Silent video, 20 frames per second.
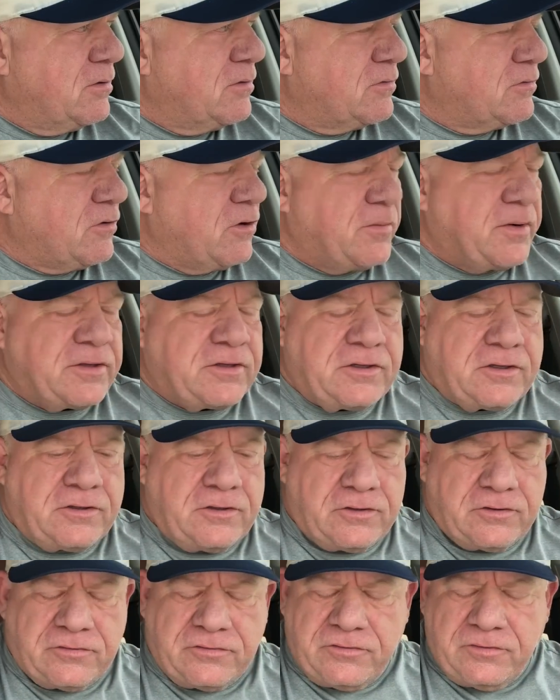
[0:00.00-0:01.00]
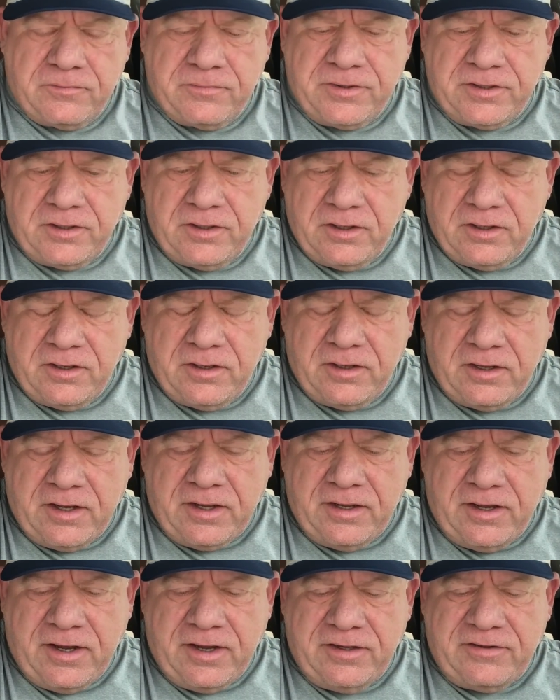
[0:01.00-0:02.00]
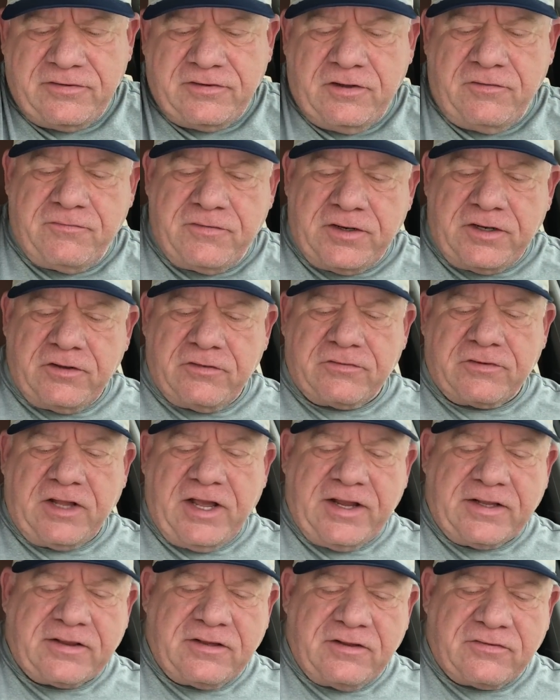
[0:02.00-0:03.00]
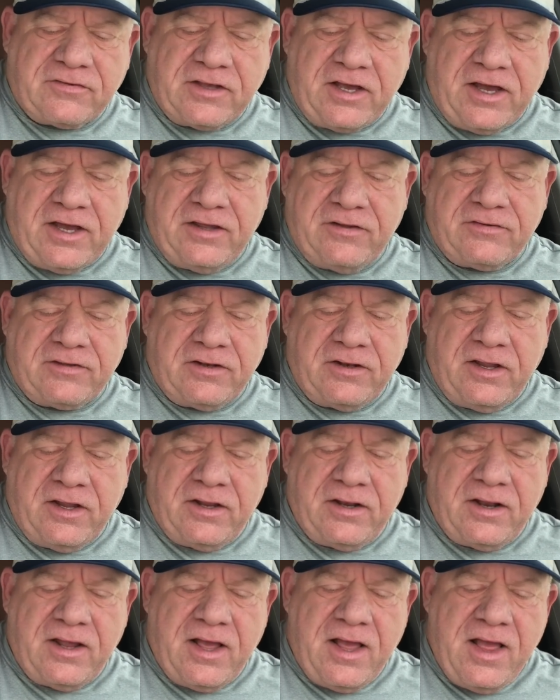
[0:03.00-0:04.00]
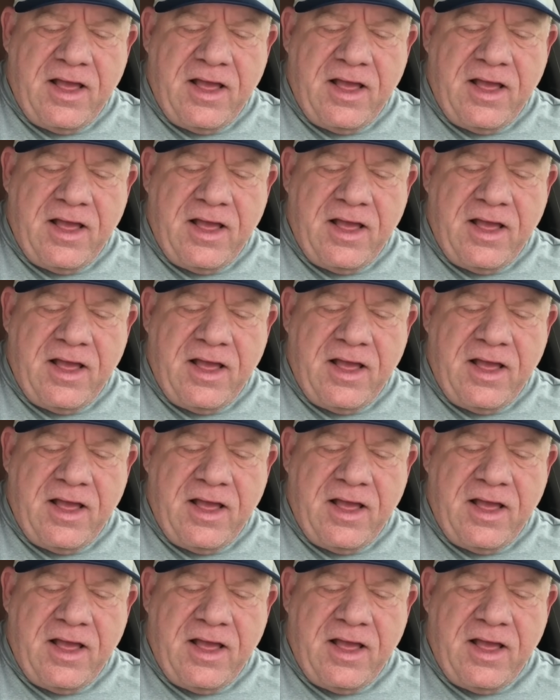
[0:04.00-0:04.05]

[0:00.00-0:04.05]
Sorry about the cursing, but I see videos like this, guys, and